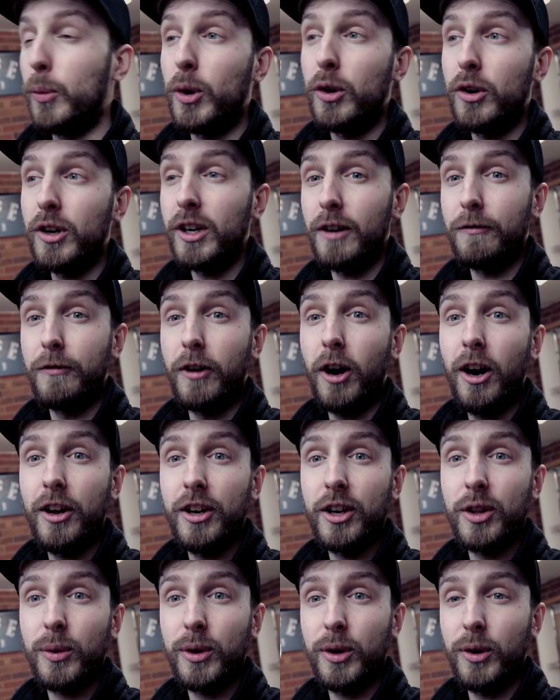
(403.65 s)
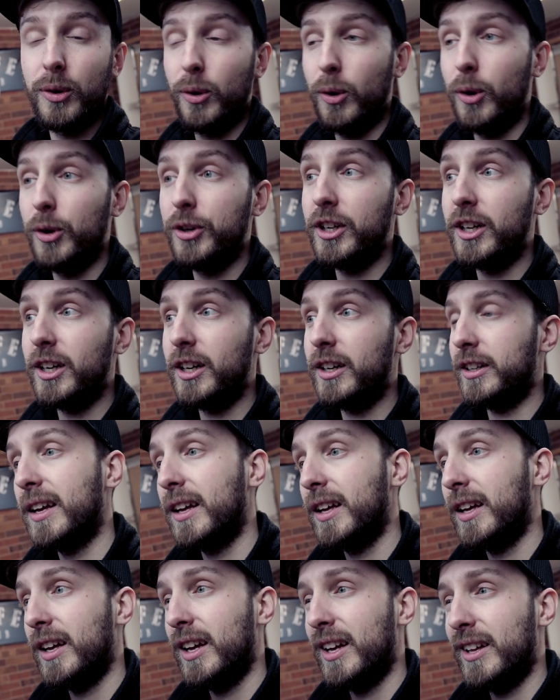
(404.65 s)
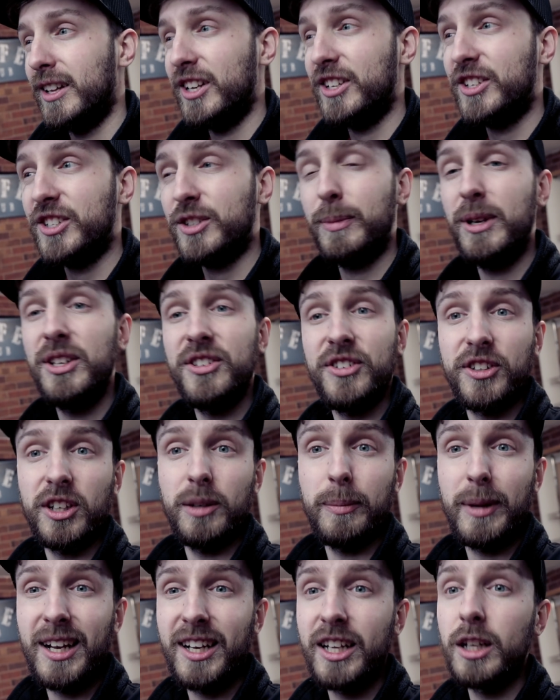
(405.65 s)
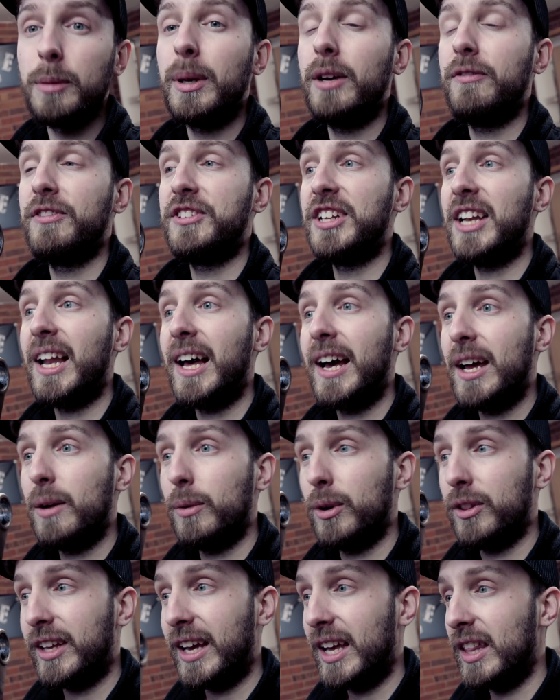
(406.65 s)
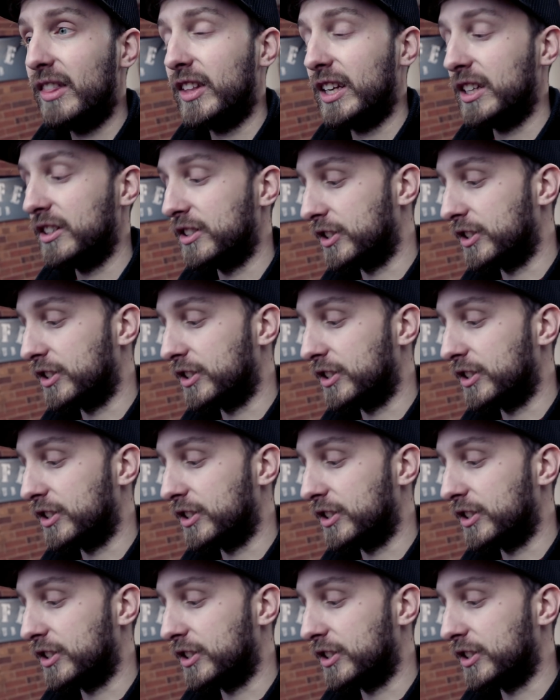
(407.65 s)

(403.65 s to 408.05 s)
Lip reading: worry, I've got another one on order. It just means there's going to be a little bit of delay with getting things